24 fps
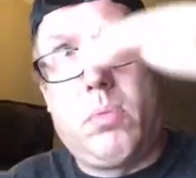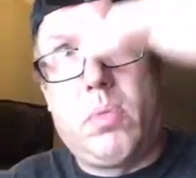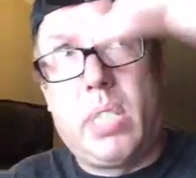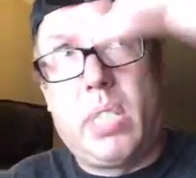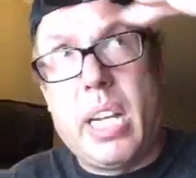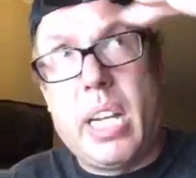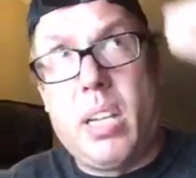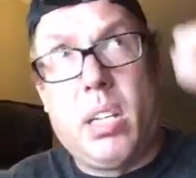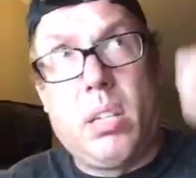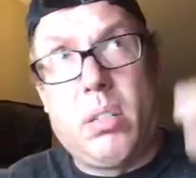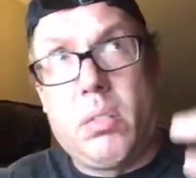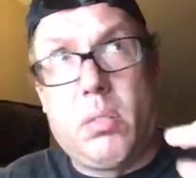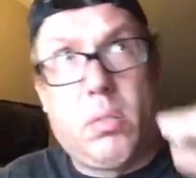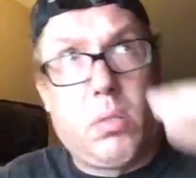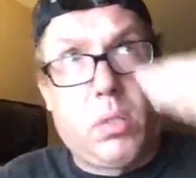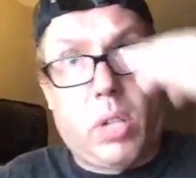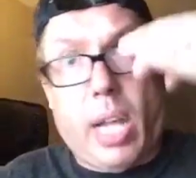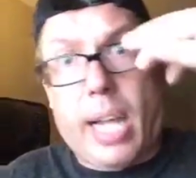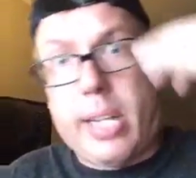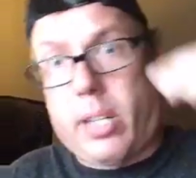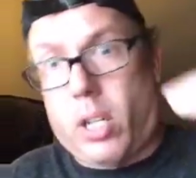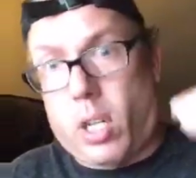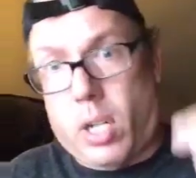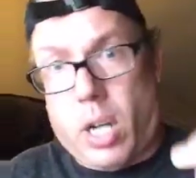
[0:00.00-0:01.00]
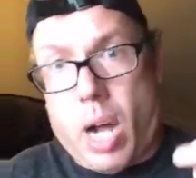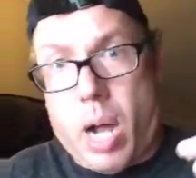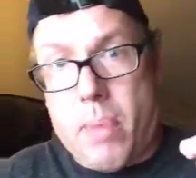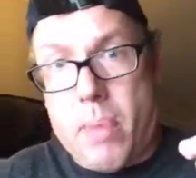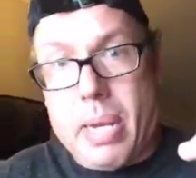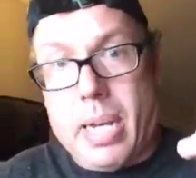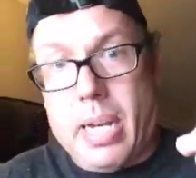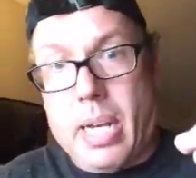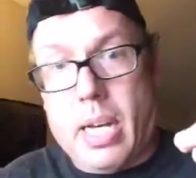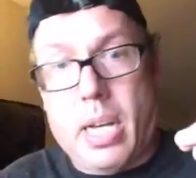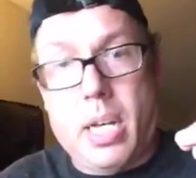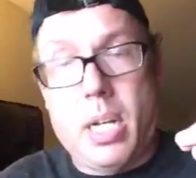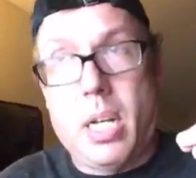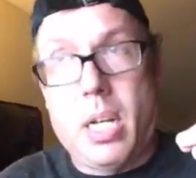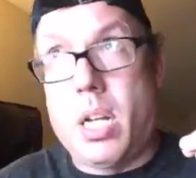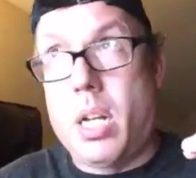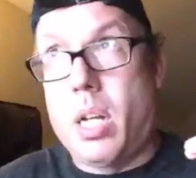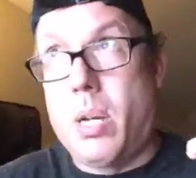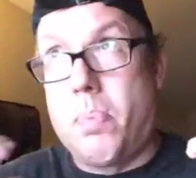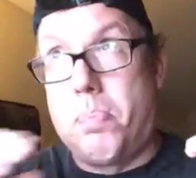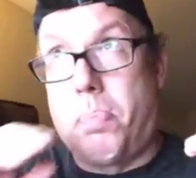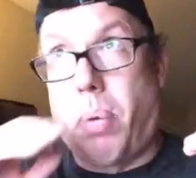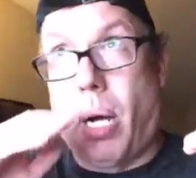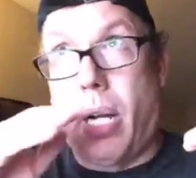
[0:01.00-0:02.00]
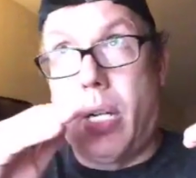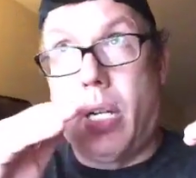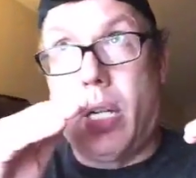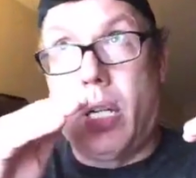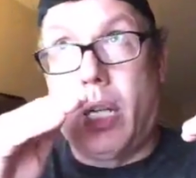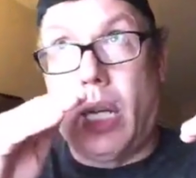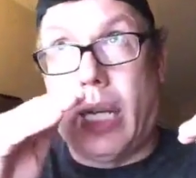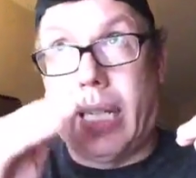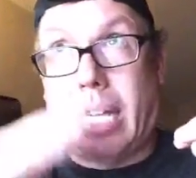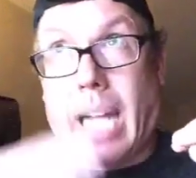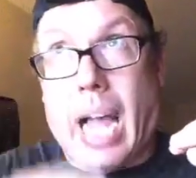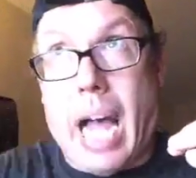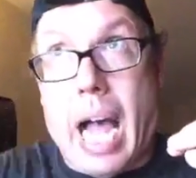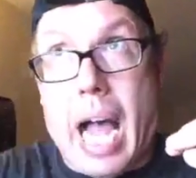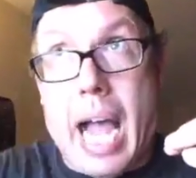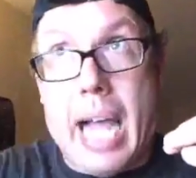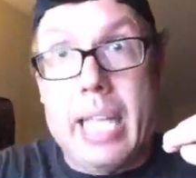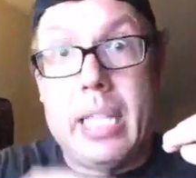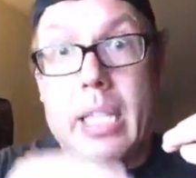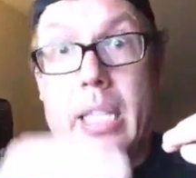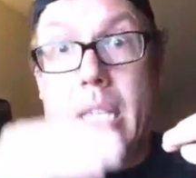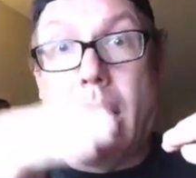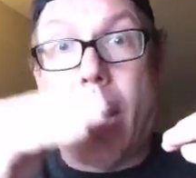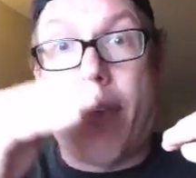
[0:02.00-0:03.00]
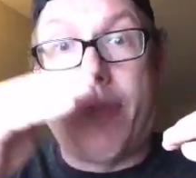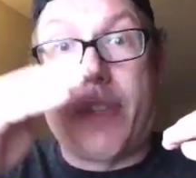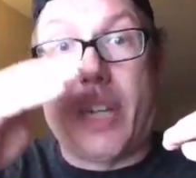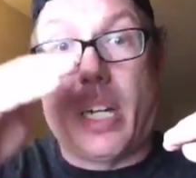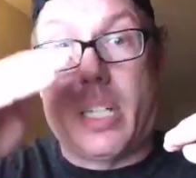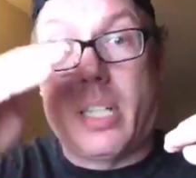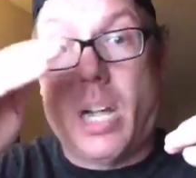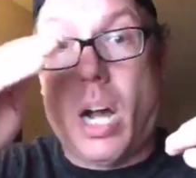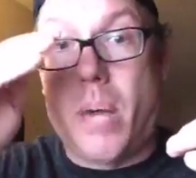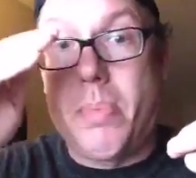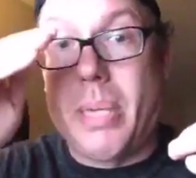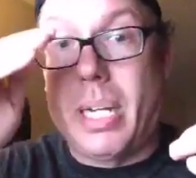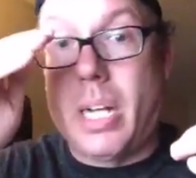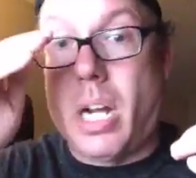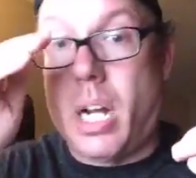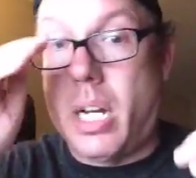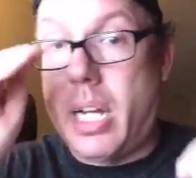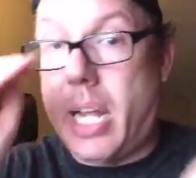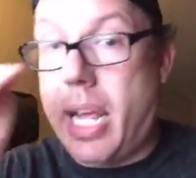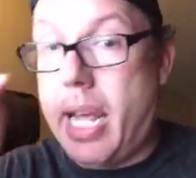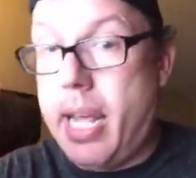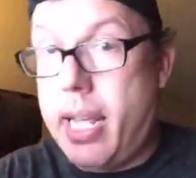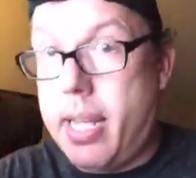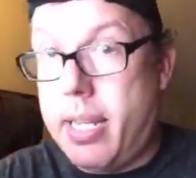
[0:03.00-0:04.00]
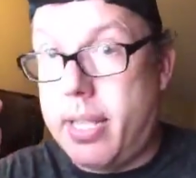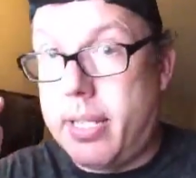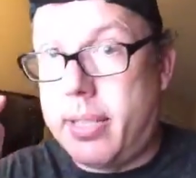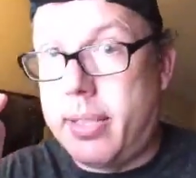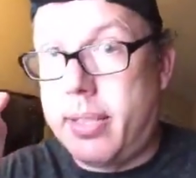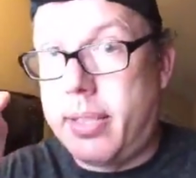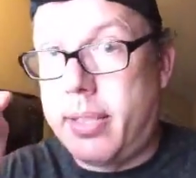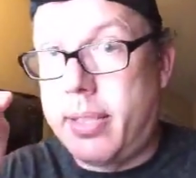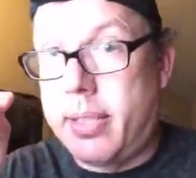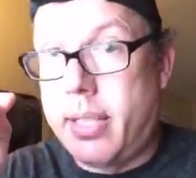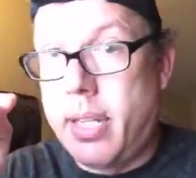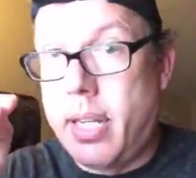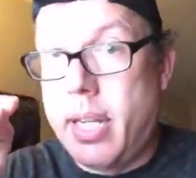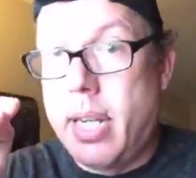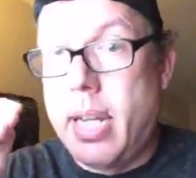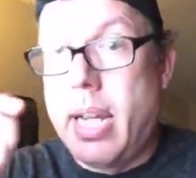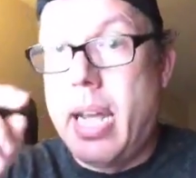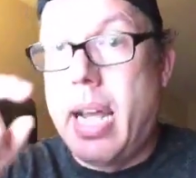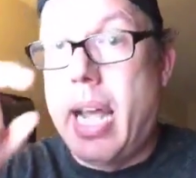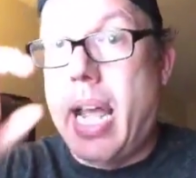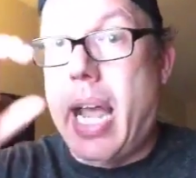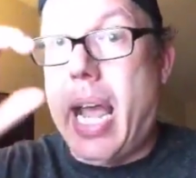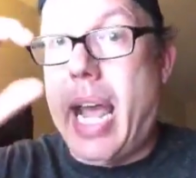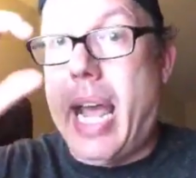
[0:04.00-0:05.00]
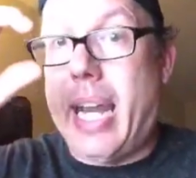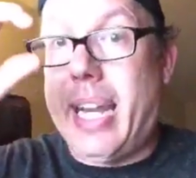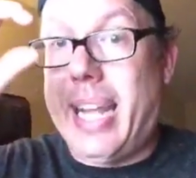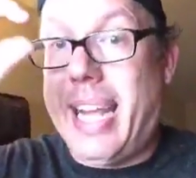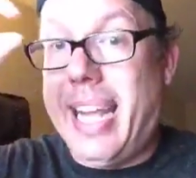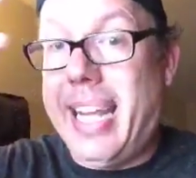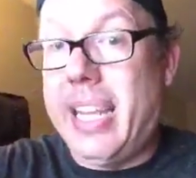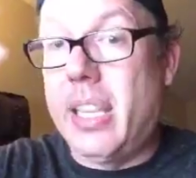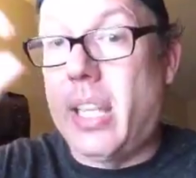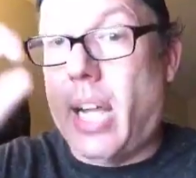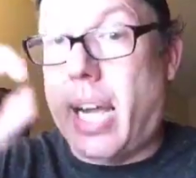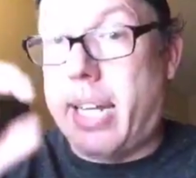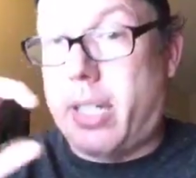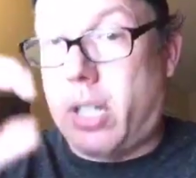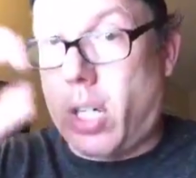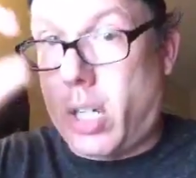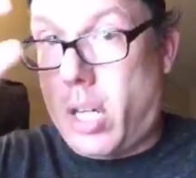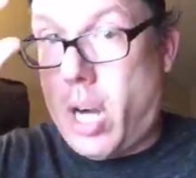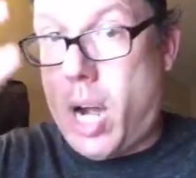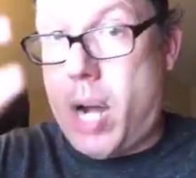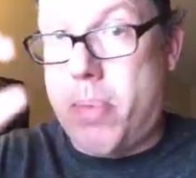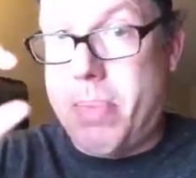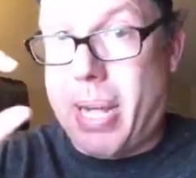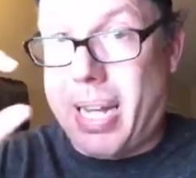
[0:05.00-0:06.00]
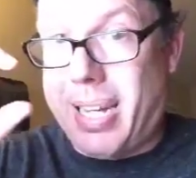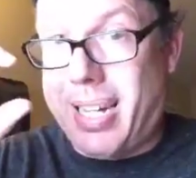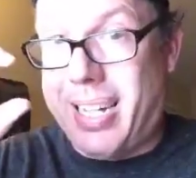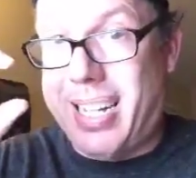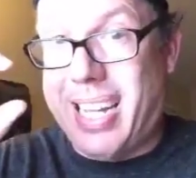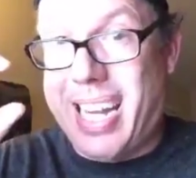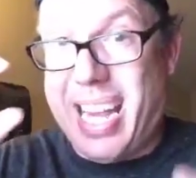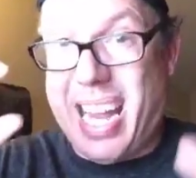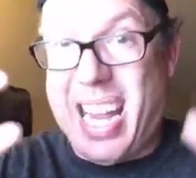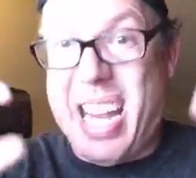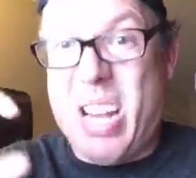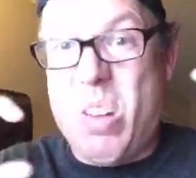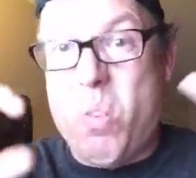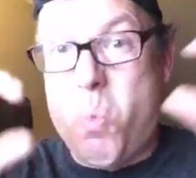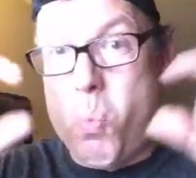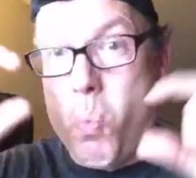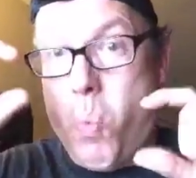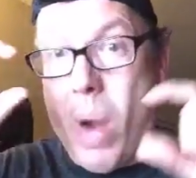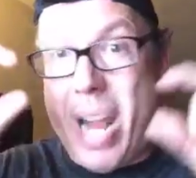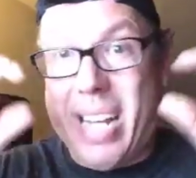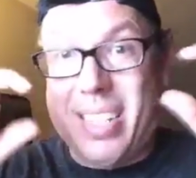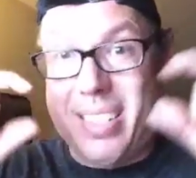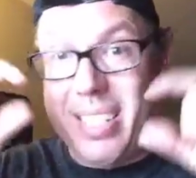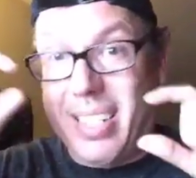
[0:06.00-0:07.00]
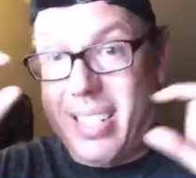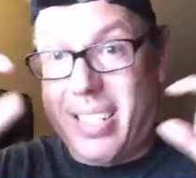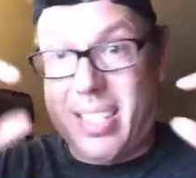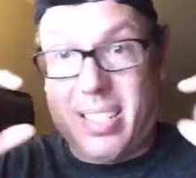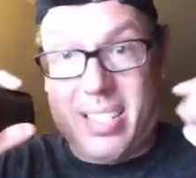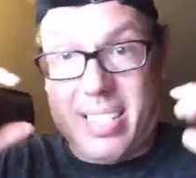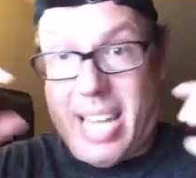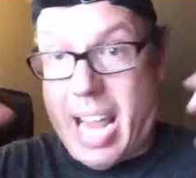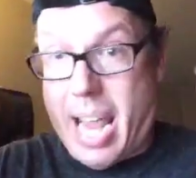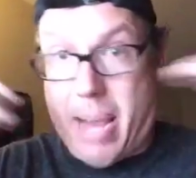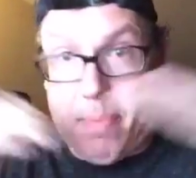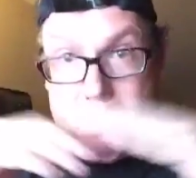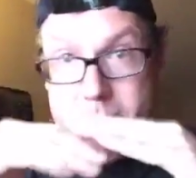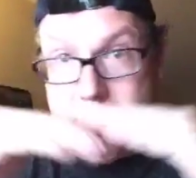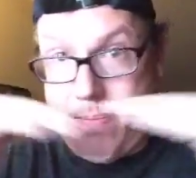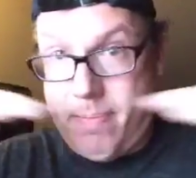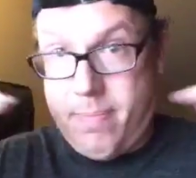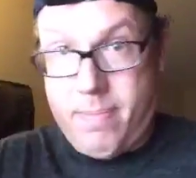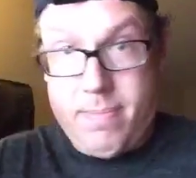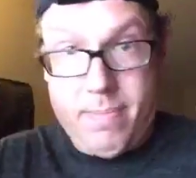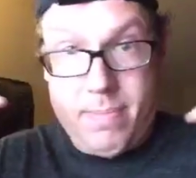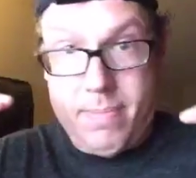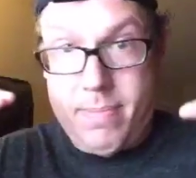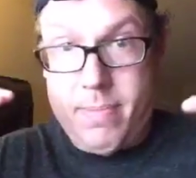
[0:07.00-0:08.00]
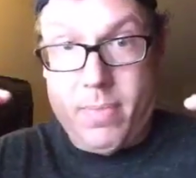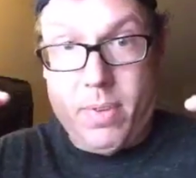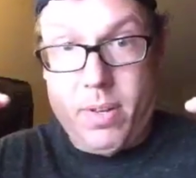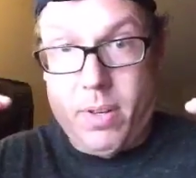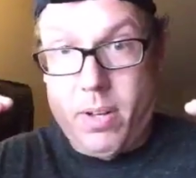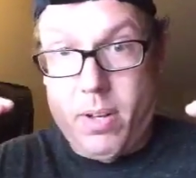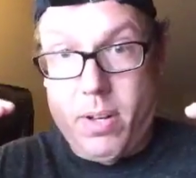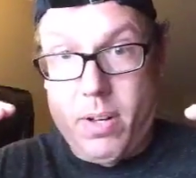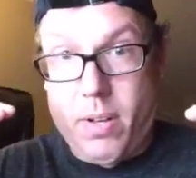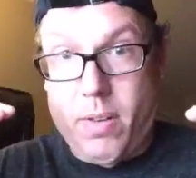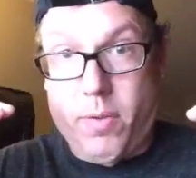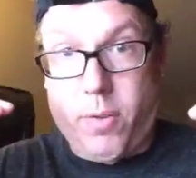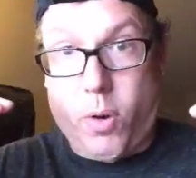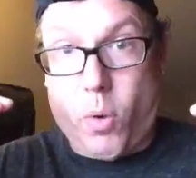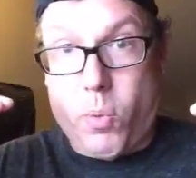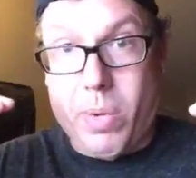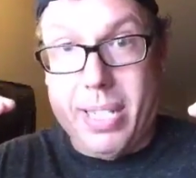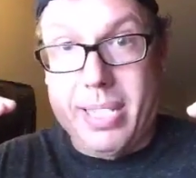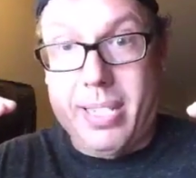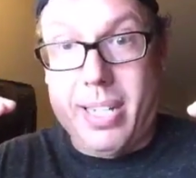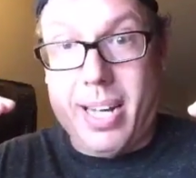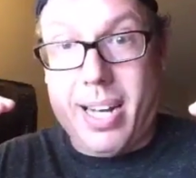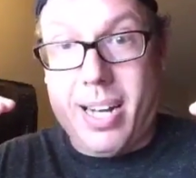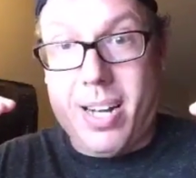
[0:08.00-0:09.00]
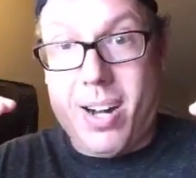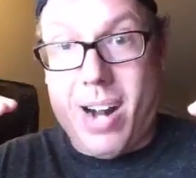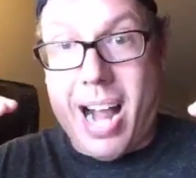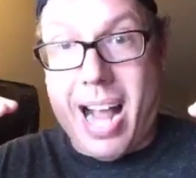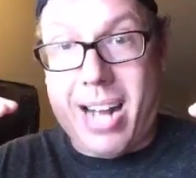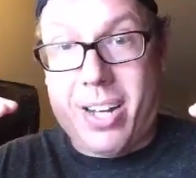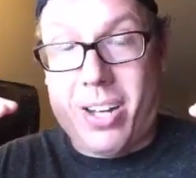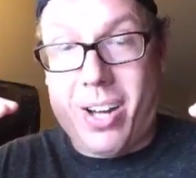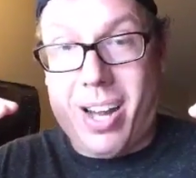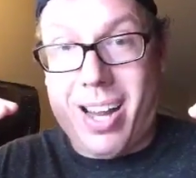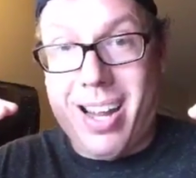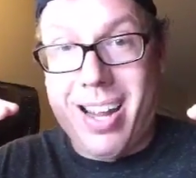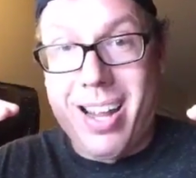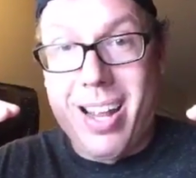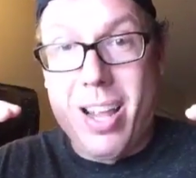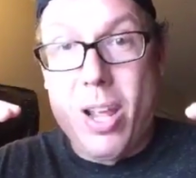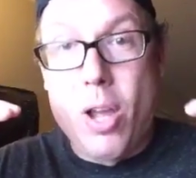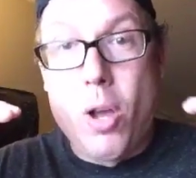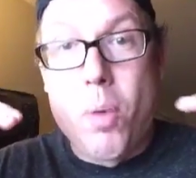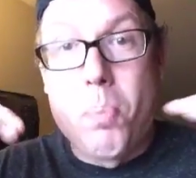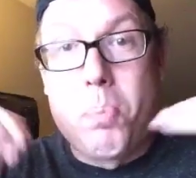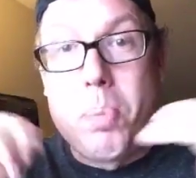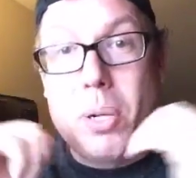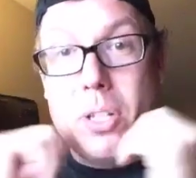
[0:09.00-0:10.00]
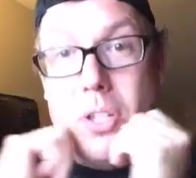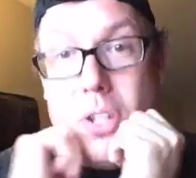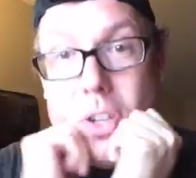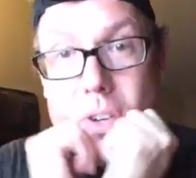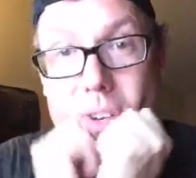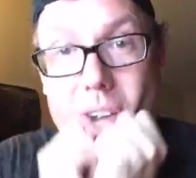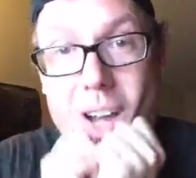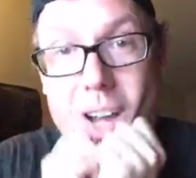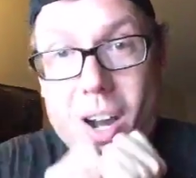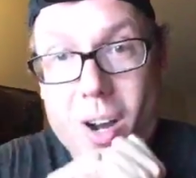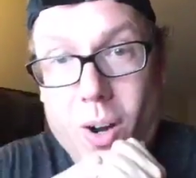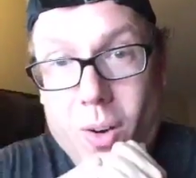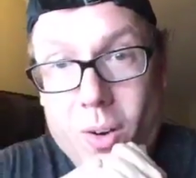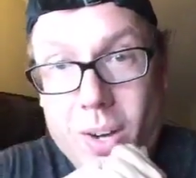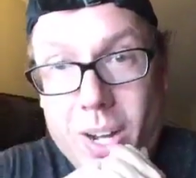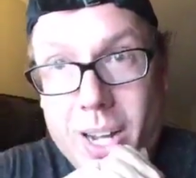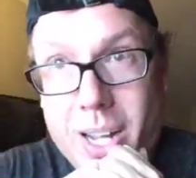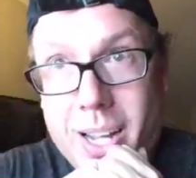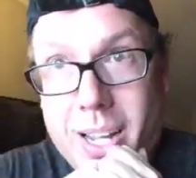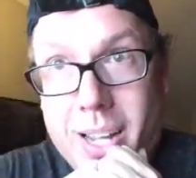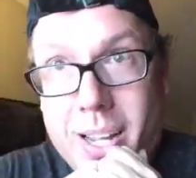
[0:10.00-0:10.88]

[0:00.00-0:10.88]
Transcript: didn't like or comment it, but like I left a comment on his and he liked or commented, it weights it the same for recent interaction. But do you know